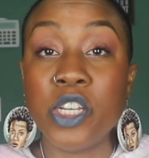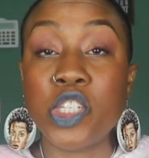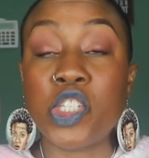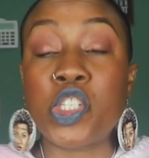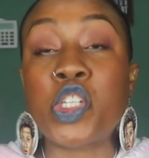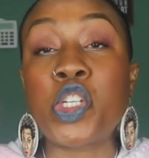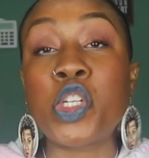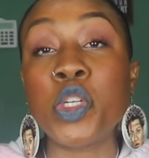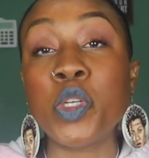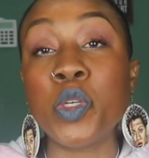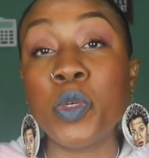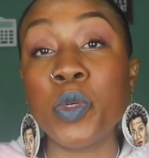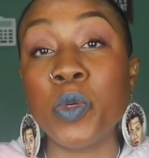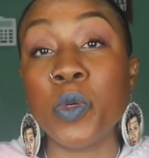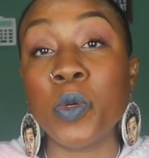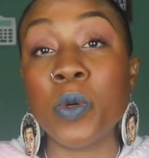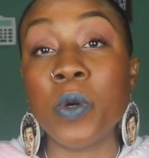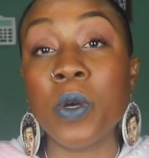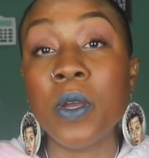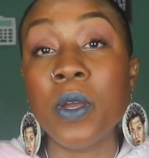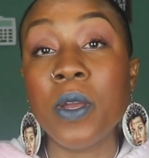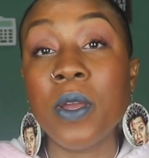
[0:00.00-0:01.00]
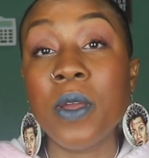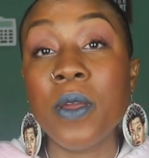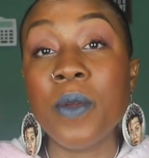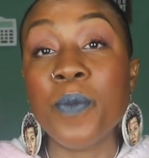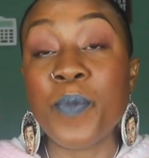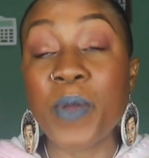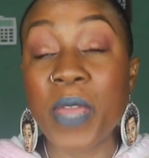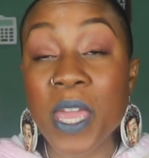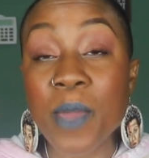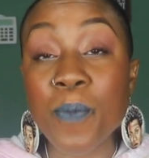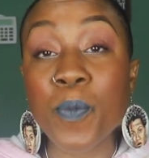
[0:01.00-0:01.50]
to
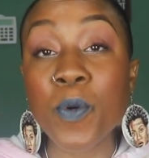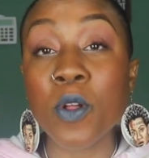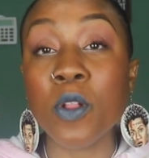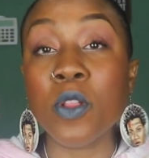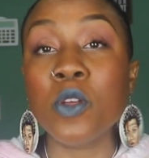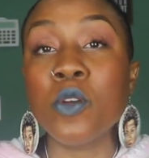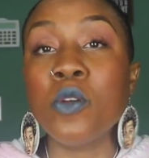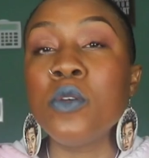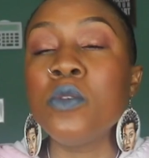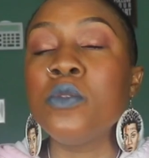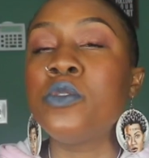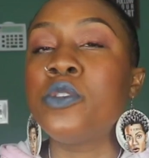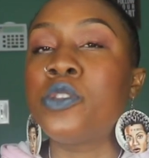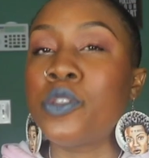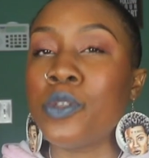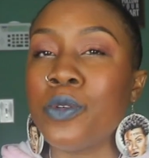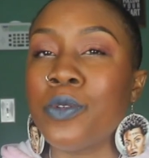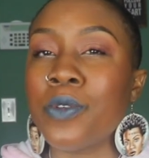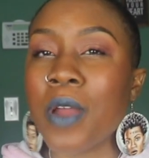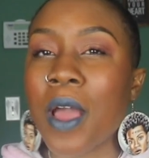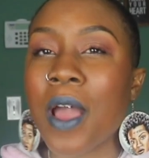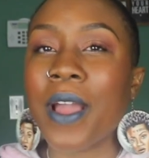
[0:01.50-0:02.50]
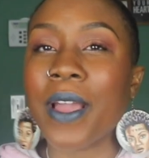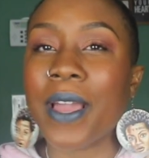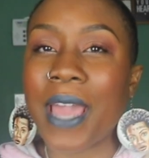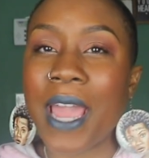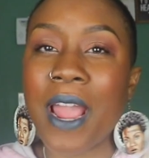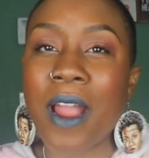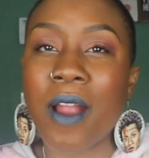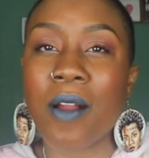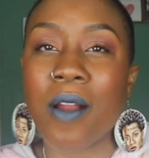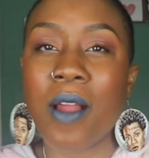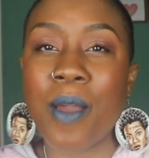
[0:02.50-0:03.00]
people who do not
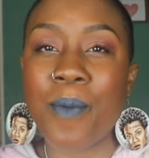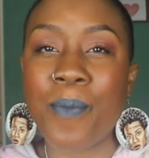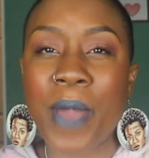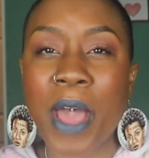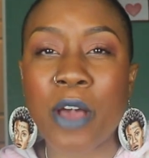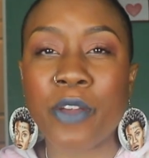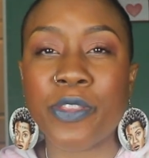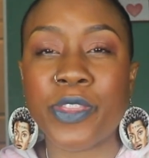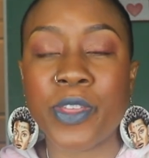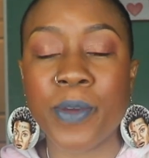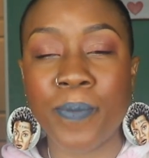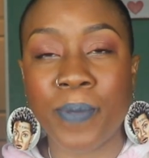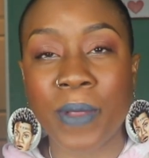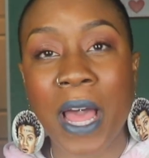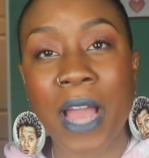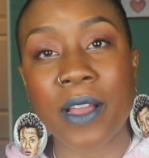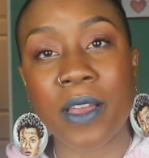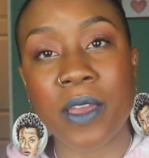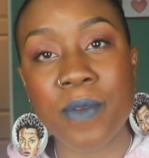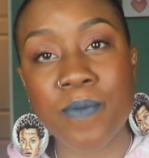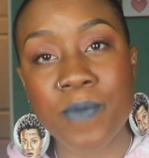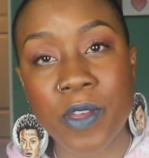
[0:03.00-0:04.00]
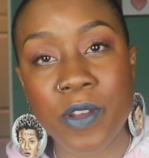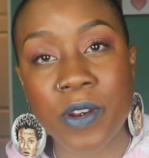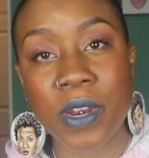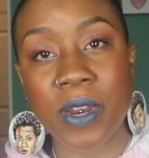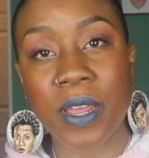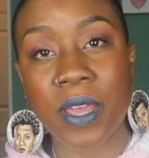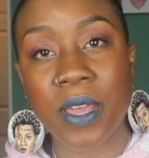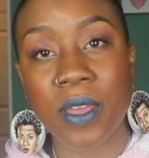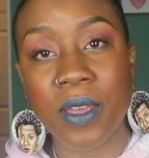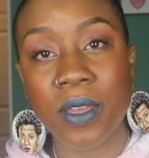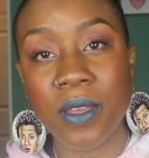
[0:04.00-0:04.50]
care about the black
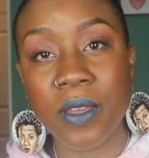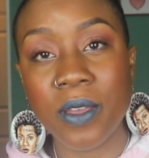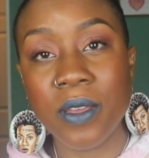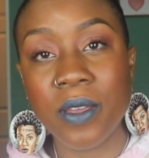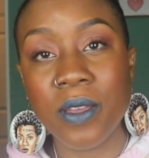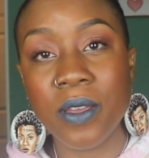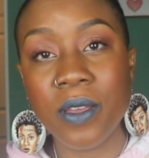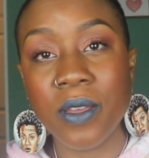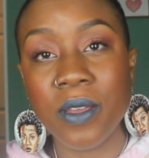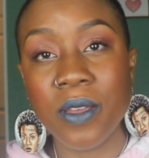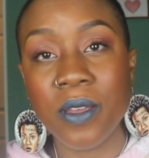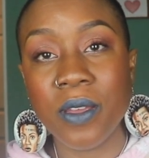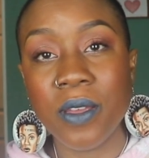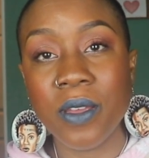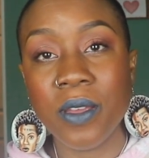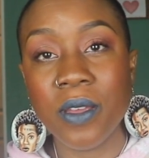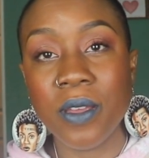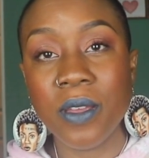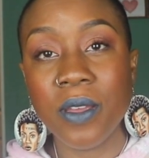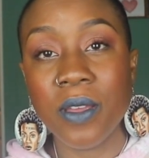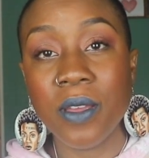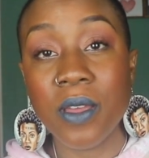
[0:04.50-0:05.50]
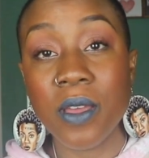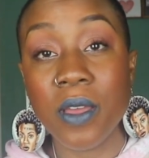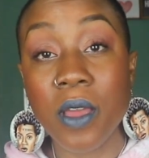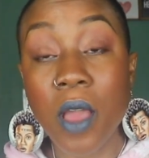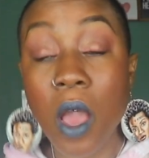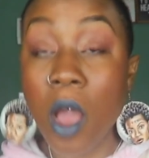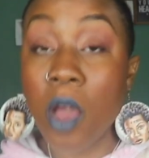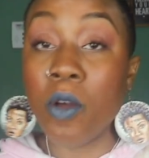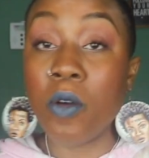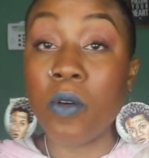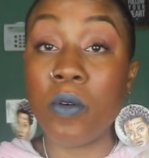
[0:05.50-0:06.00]
community.
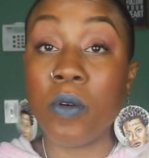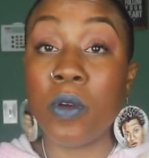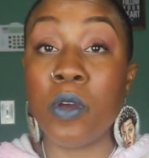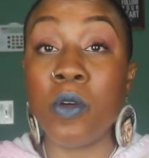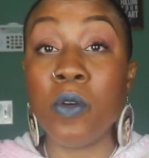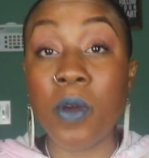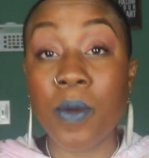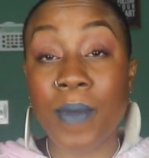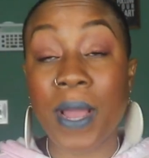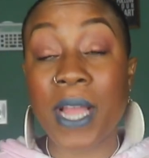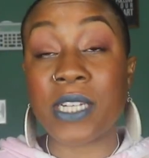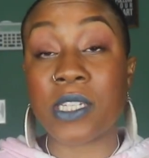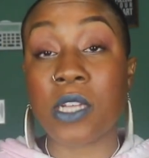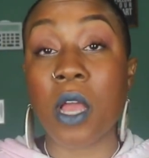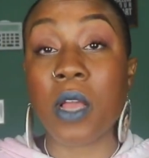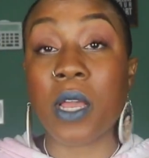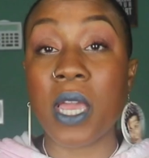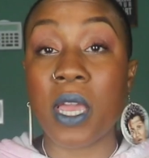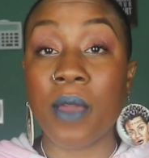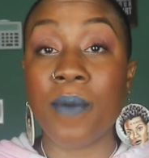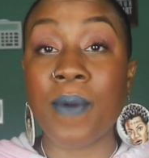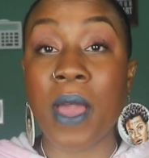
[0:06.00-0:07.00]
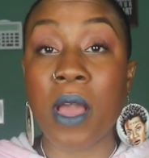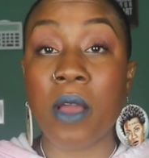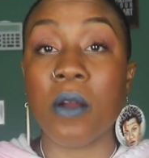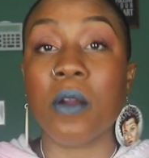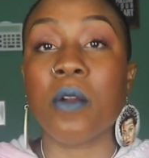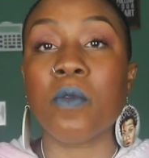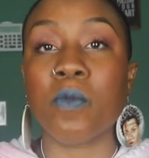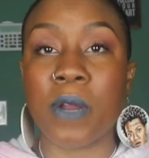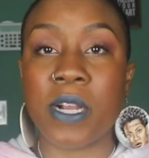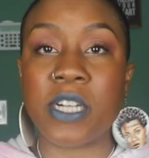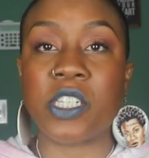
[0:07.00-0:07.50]
Oh, who am I talking
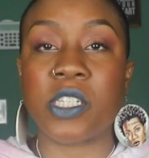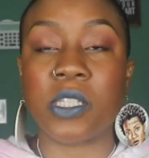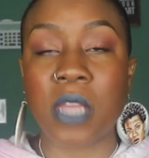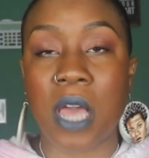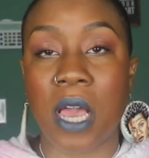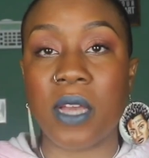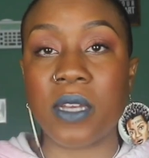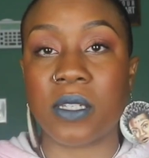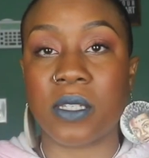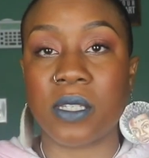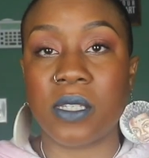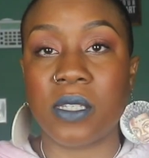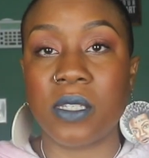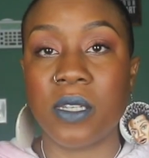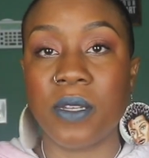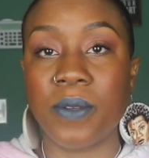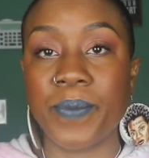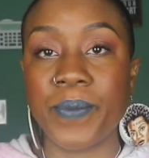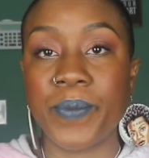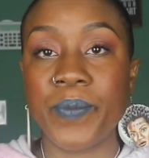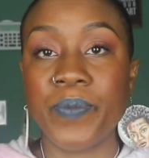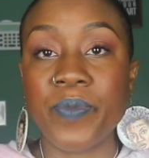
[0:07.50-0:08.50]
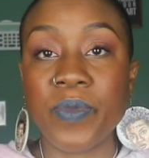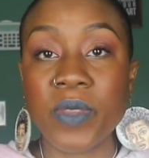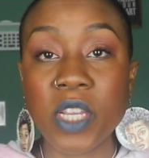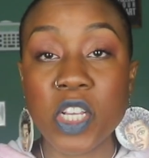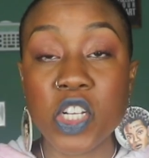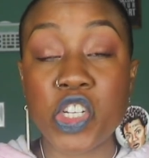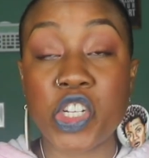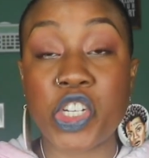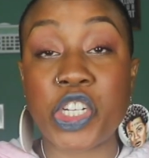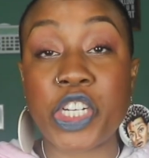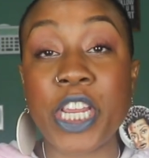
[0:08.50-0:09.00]
about? Rich Lux.
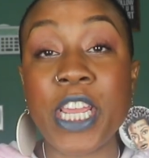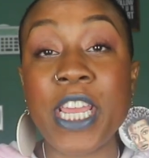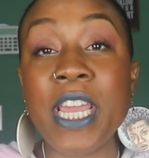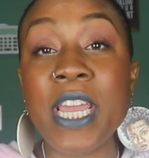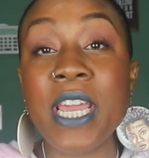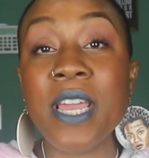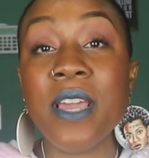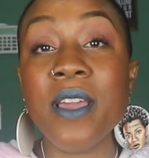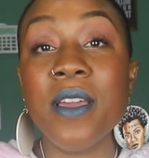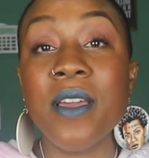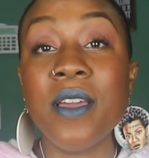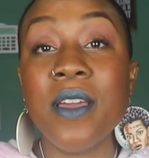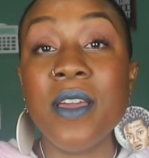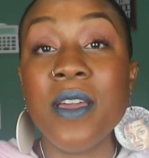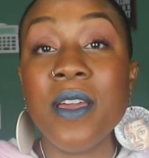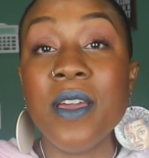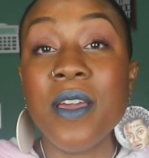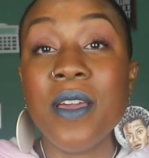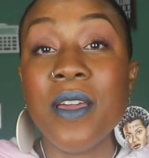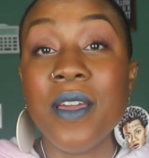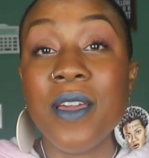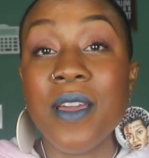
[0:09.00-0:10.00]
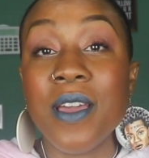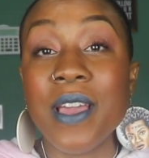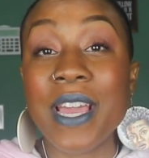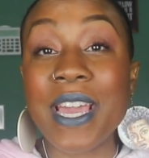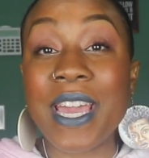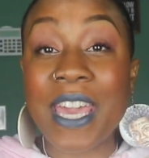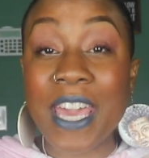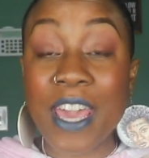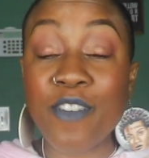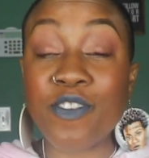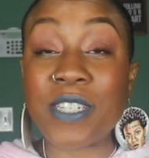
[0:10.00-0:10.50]
She
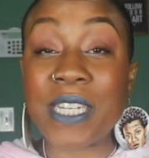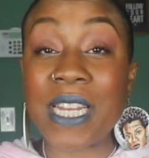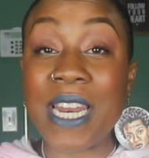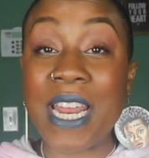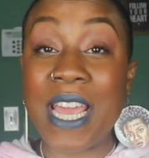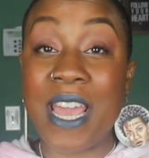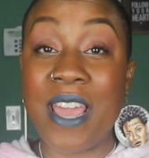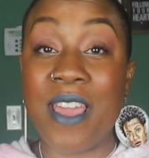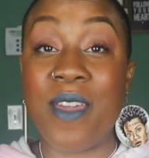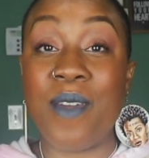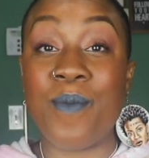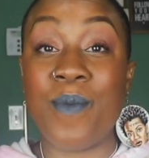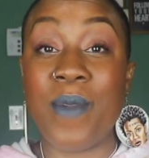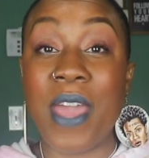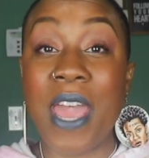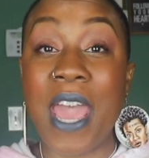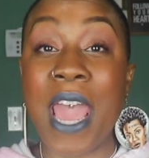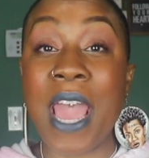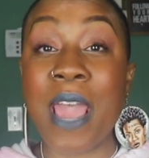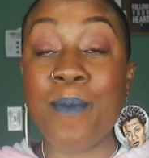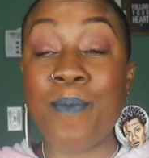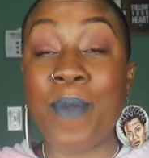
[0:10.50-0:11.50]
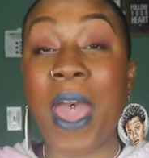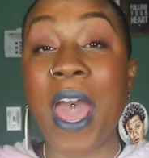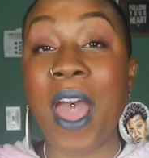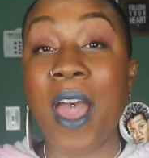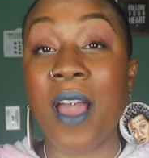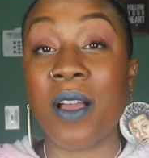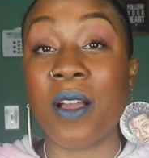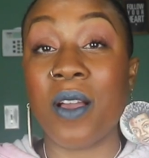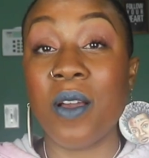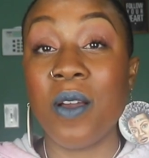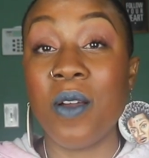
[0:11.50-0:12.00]
gifted him a
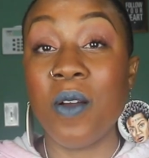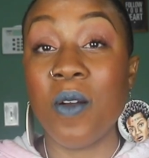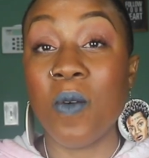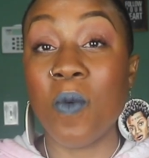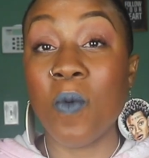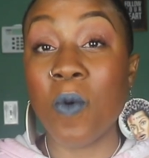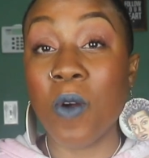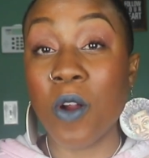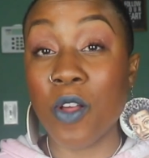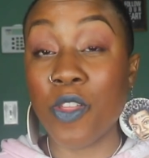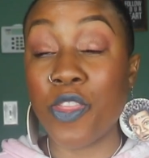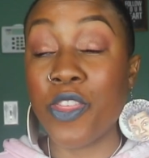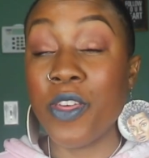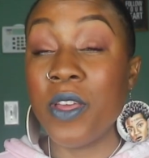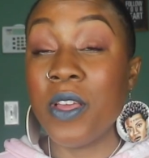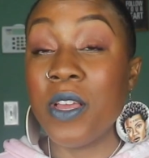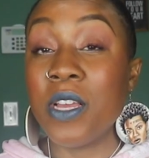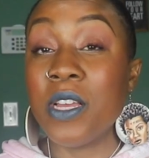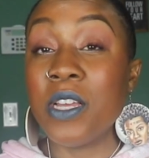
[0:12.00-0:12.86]
bag worth